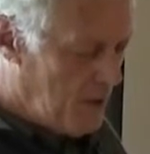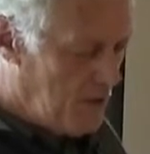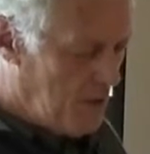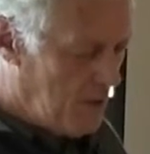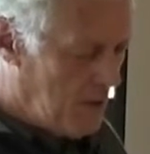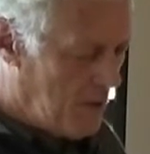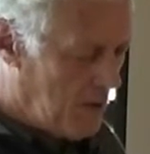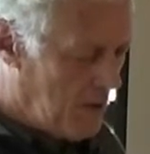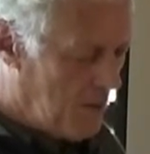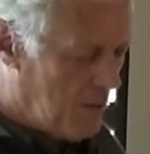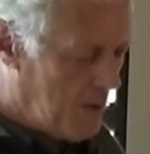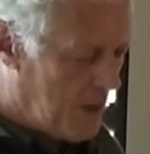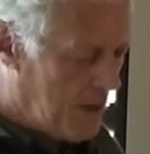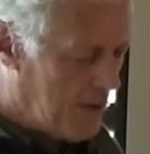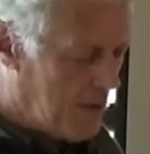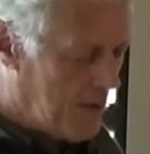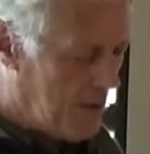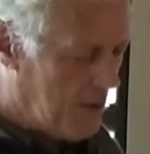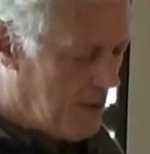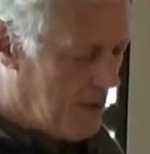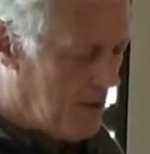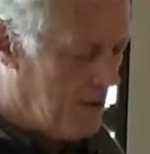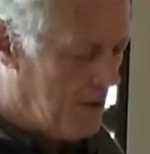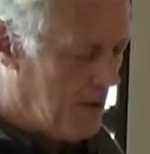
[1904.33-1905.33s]
we talk about
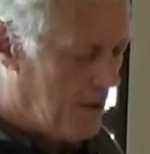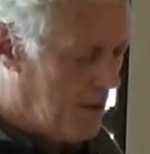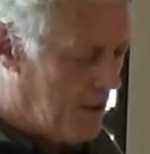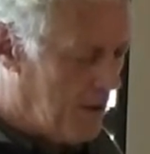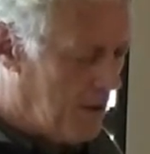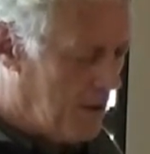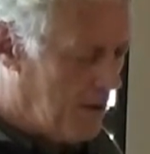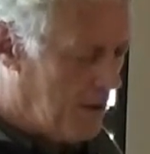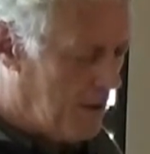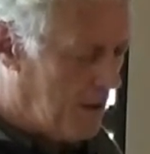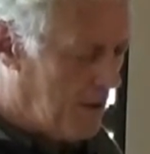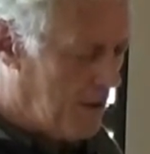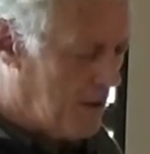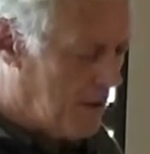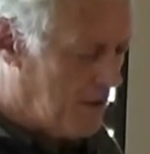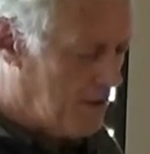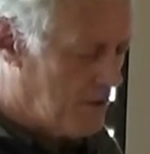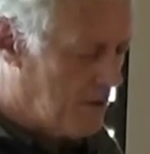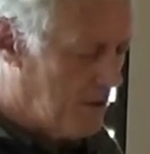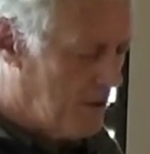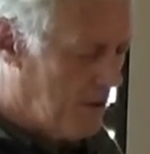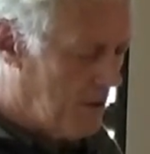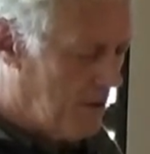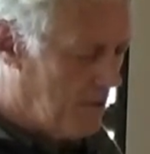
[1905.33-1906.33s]
death and dying in the
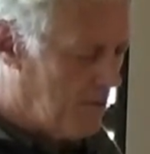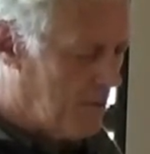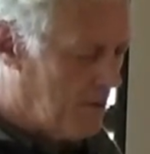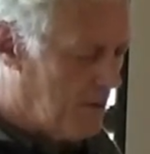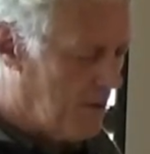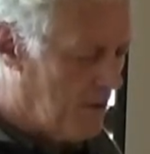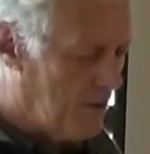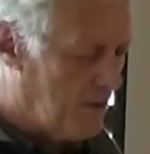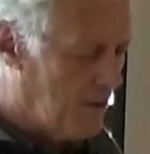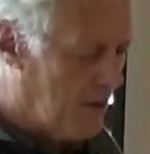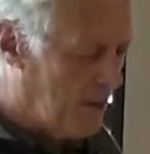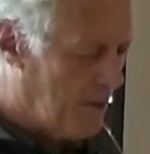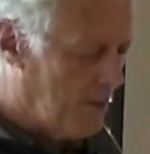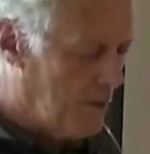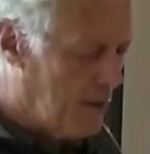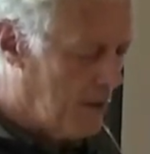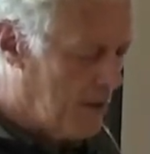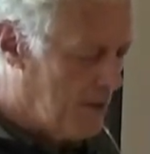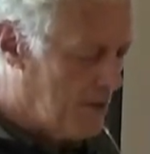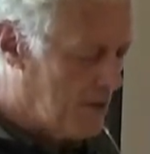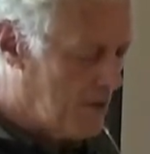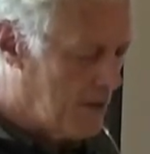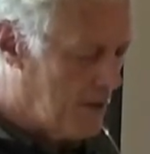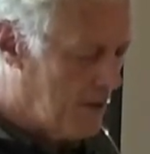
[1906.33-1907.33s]
Cancer Health
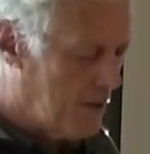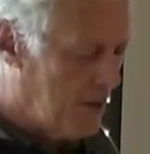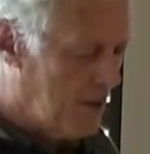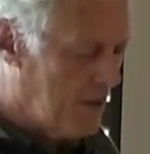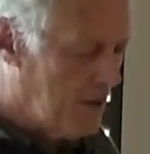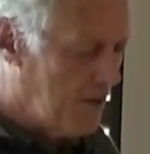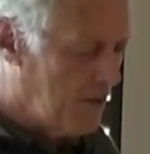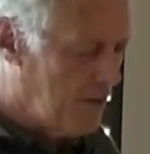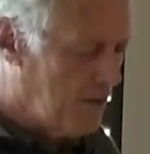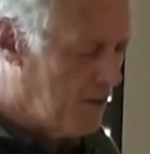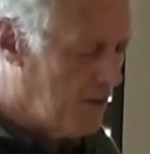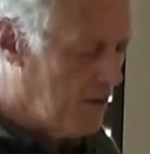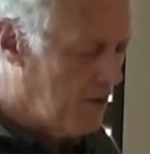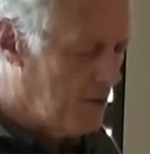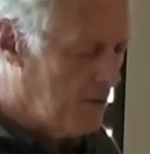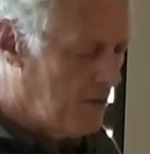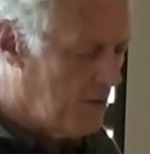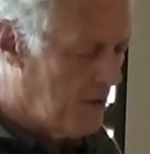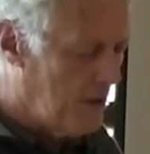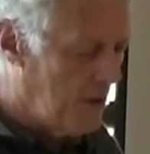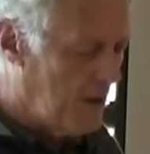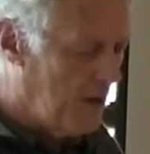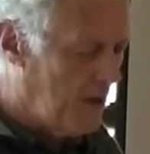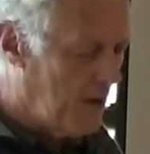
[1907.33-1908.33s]
Program is that if you
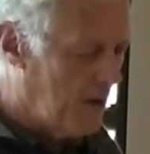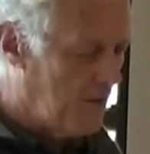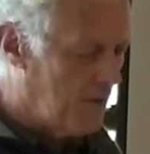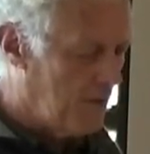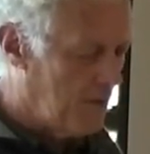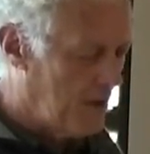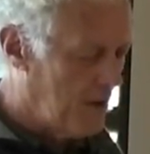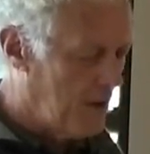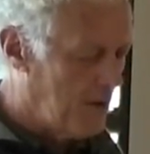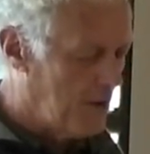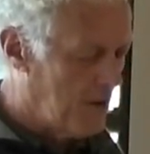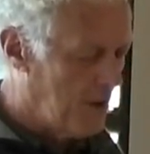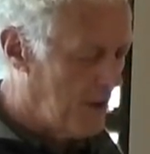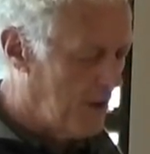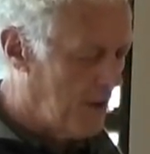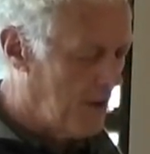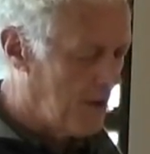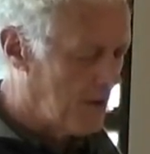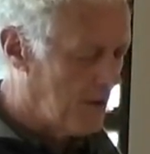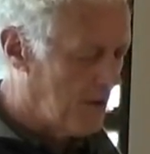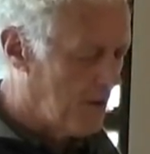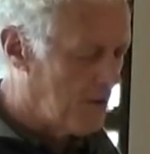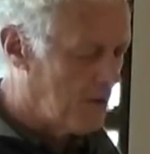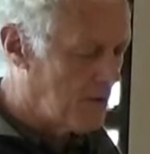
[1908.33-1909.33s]
have a
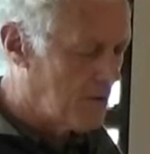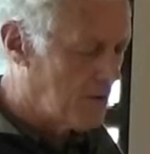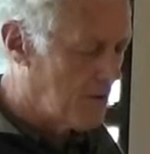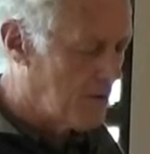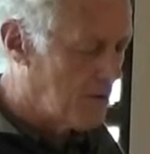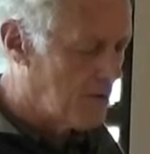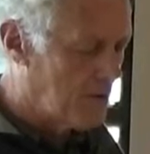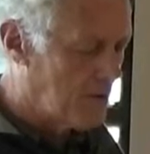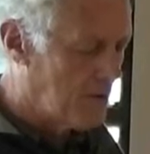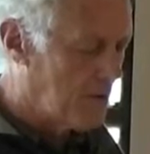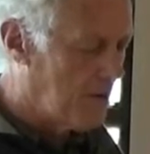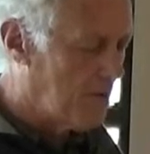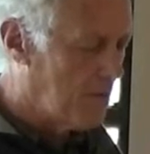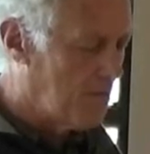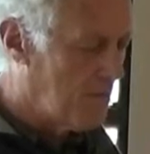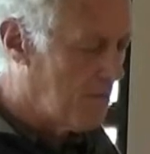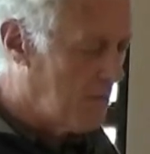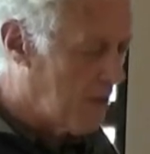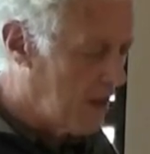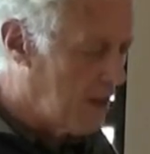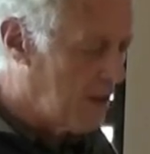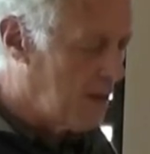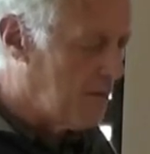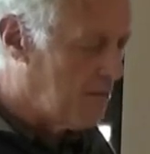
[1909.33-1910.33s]
diagnosis that
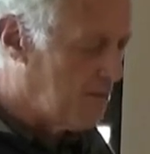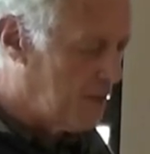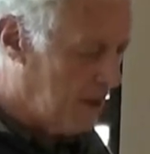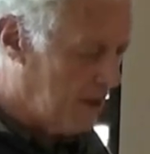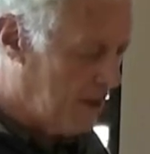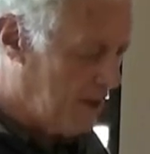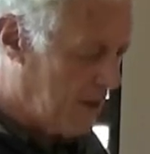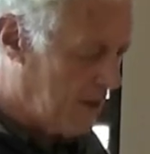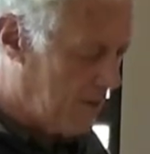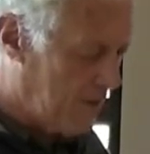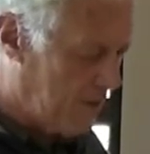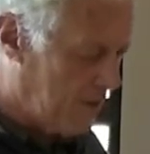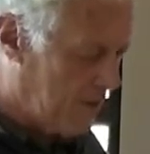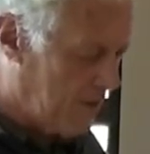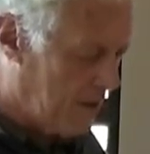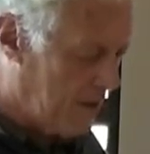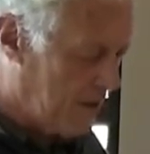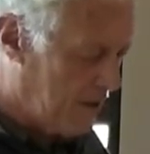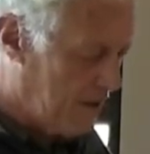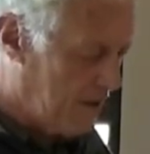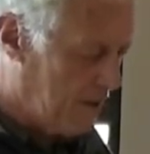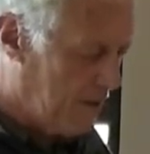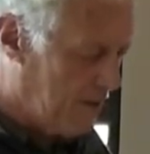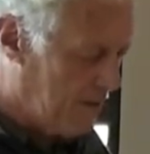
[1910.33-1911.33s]
might be
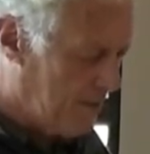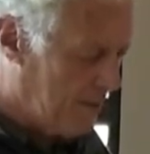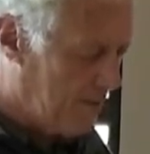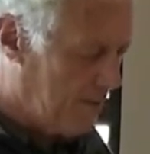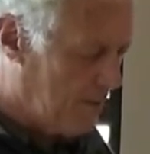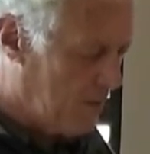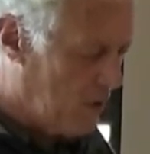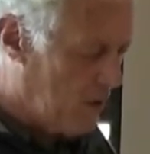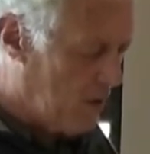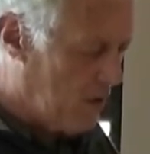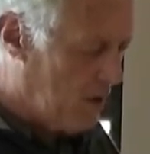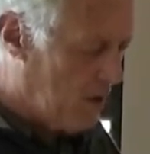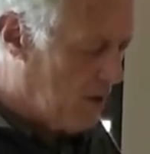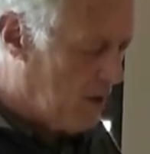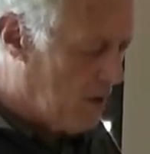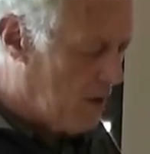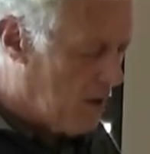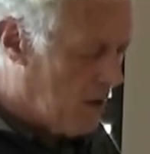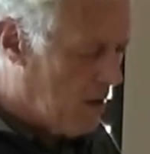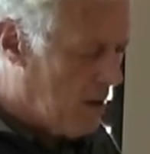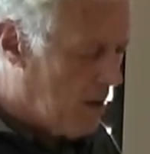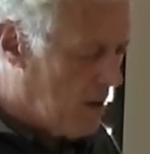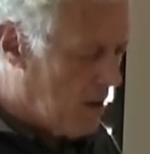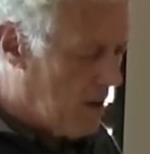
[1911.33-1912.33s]
life-threatening,
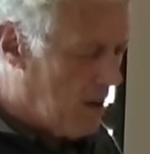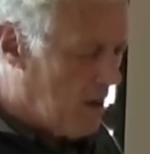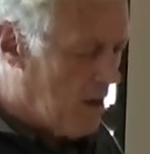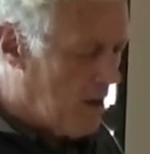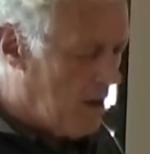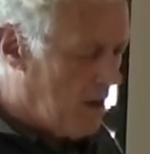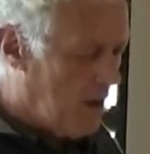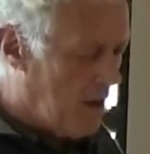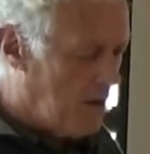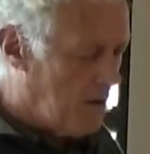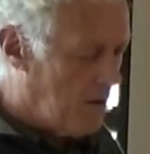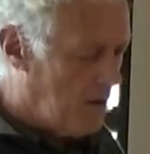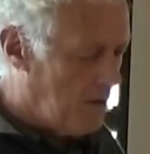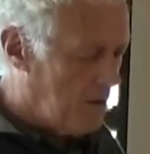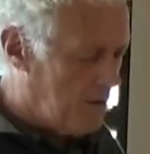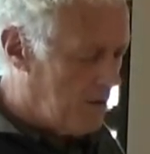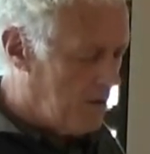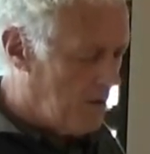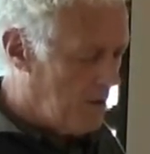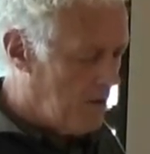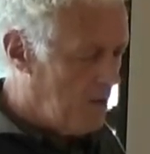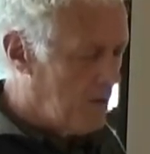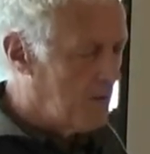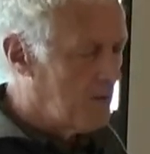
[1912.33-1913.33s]
and you
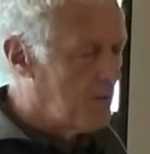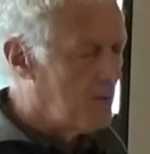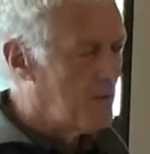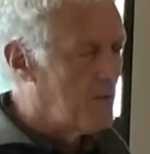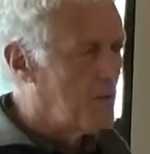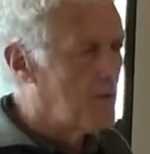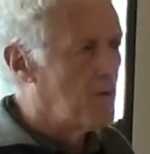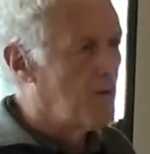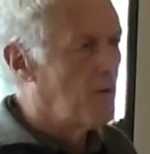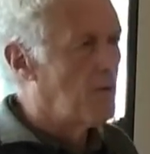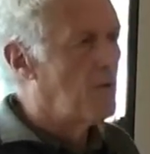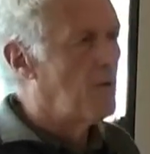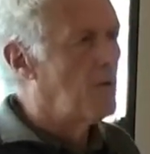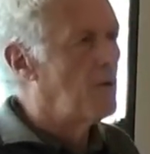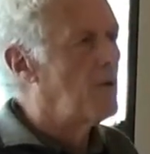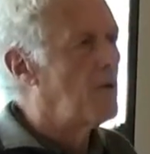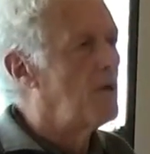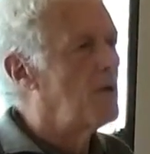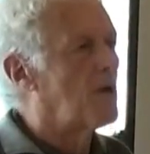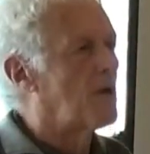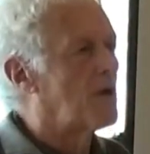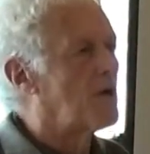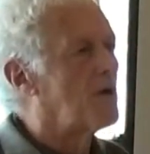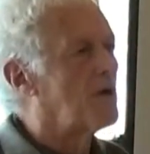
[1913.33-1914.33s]
don't
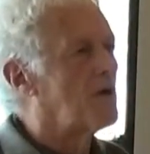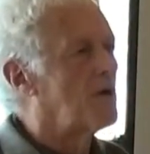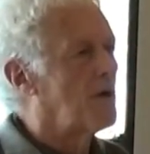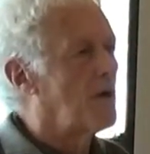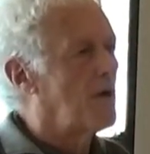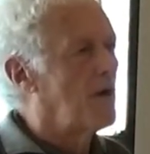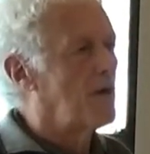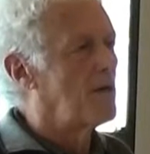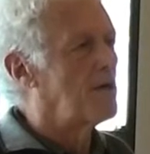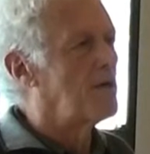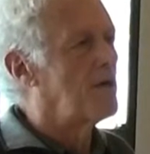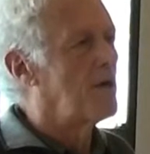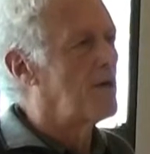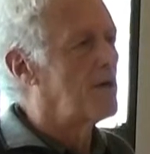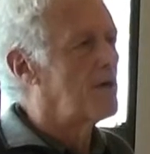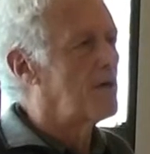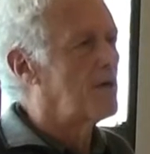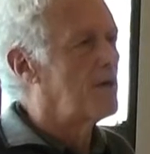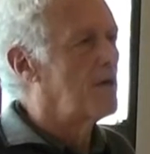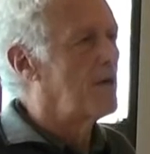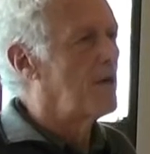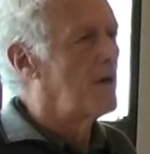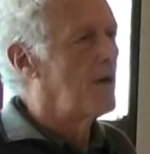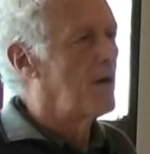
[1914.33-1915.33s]
look at death
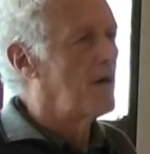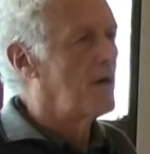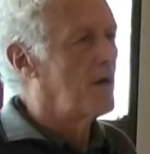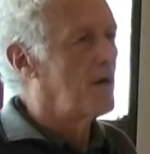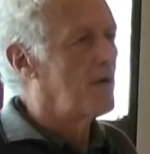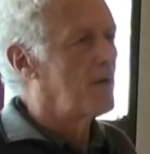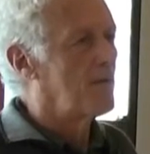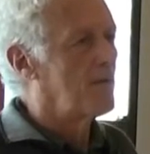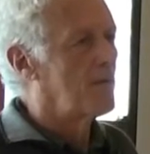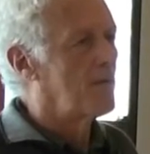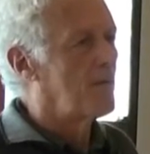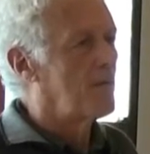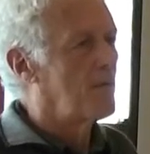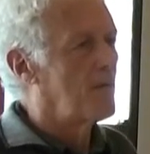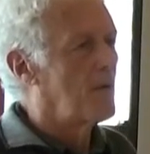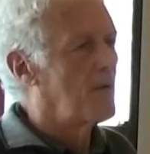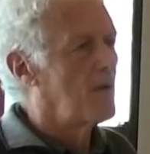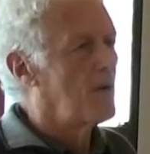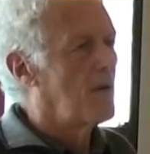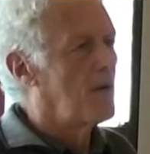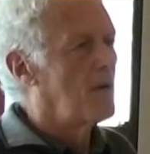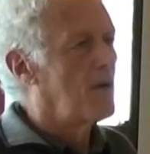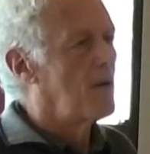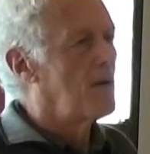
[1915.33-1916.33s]
and dying,
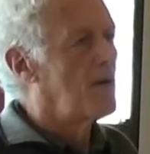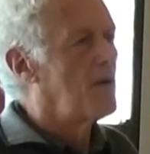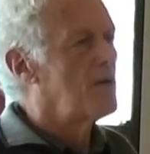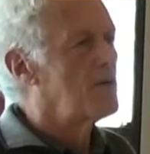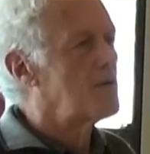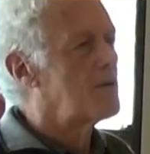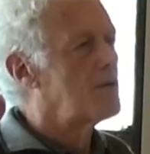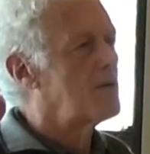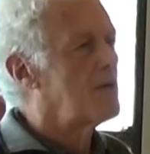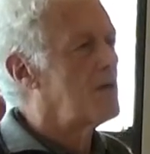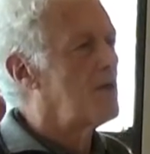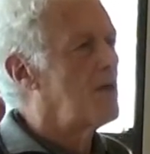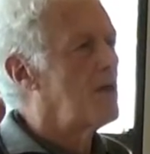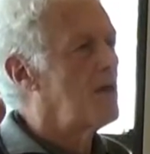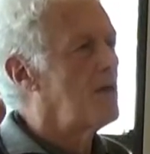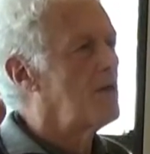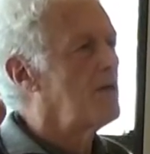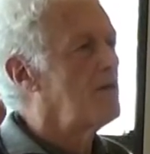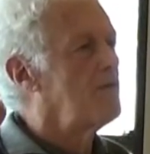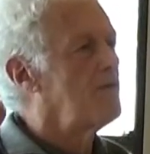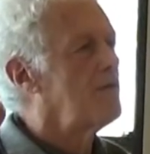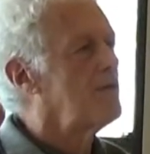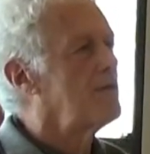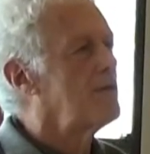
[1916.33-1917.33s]
it's the
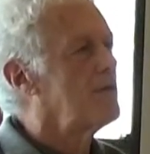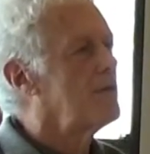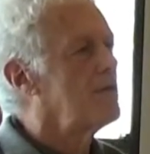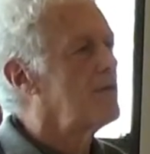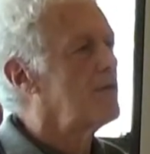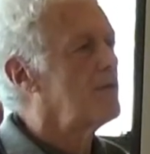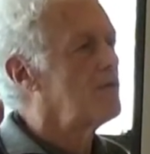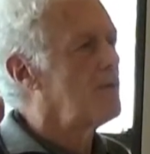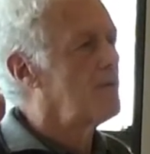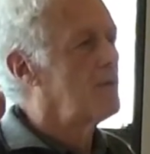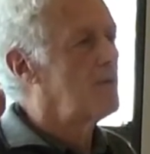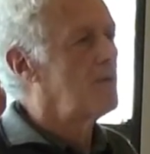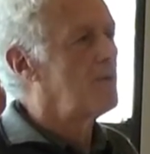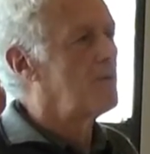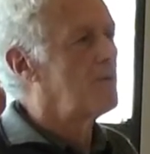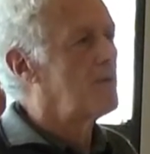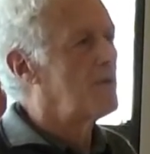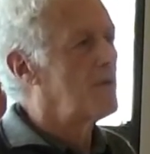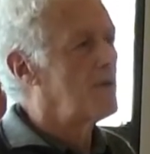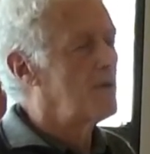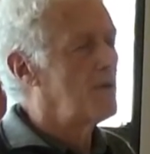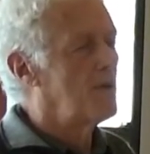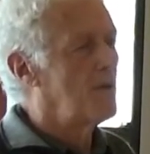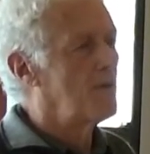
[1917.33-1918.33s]
elephant in the room
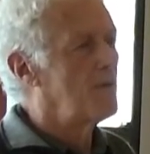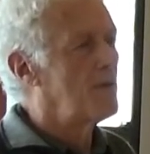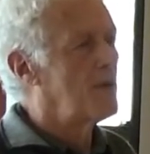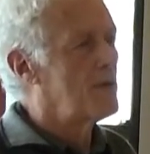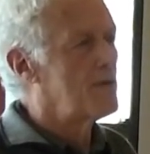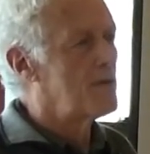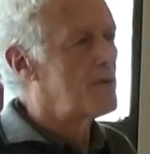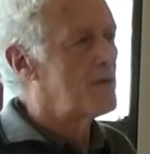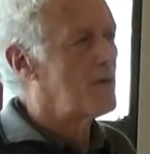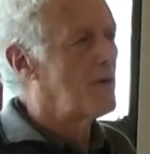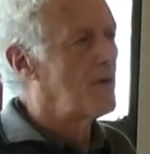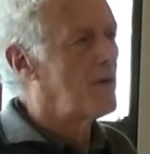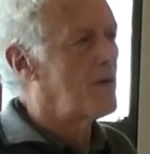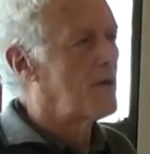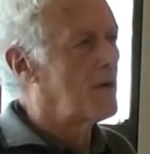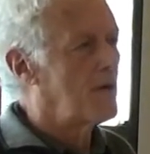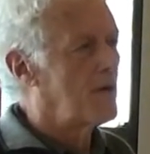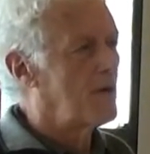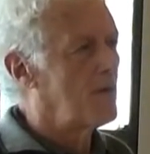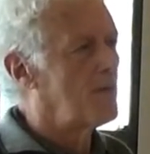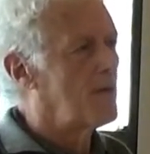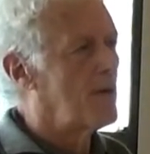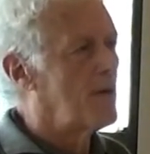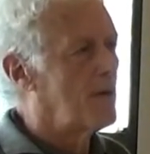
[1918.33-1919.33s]
that nobody's
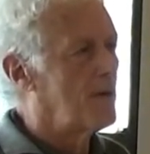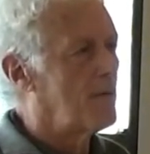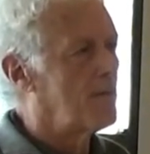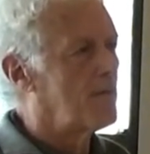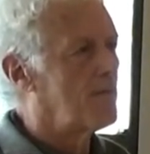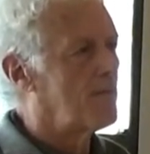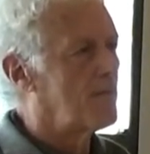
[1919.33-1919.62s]
talking about.